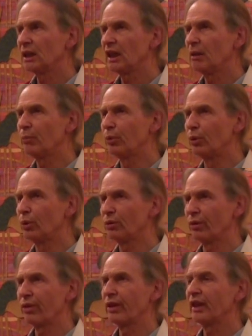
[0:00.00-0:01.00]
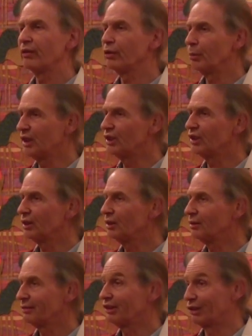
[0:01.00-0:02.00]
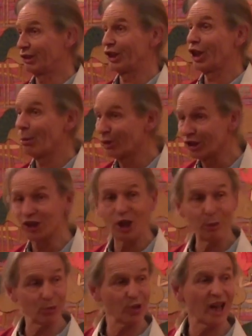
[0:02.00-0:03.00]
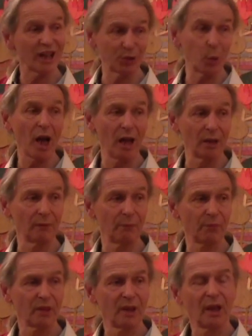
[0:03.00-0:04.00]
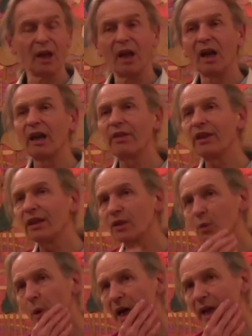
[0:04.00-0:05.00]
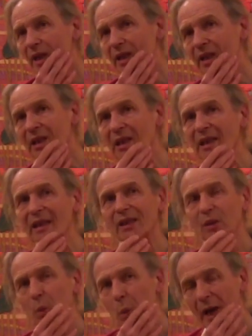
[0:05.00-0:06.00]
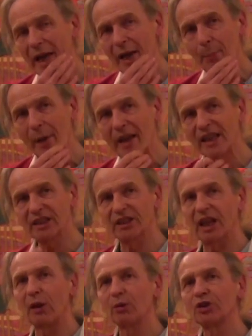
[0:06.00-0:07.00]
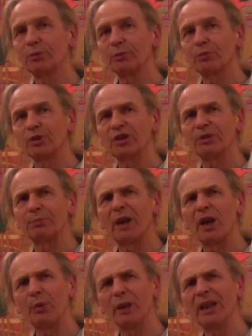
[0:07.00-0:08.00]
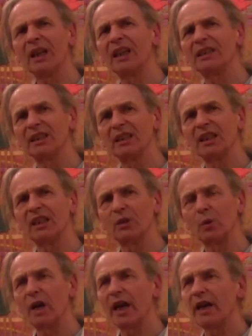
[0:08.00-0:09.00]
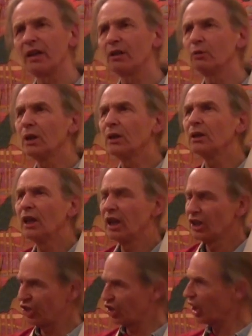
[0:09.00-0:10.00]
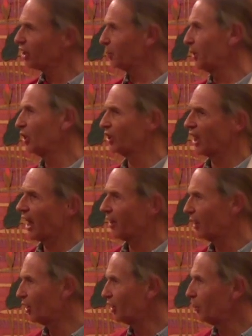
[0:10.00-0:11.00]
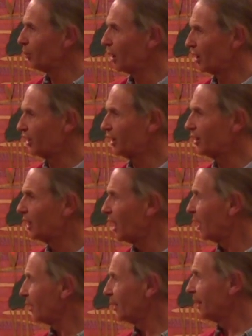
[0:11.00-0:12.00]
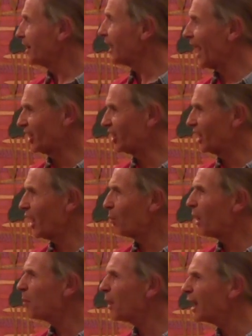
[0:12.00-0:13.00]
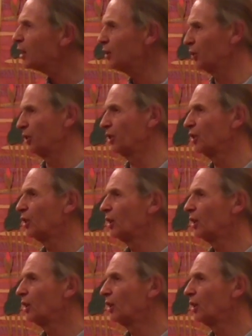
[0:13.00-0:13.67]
important thing for me to come to terms with as well. And I think the way I managed that was by realising in a way that, well, just because I had those impulses didn't cancel out my manhood.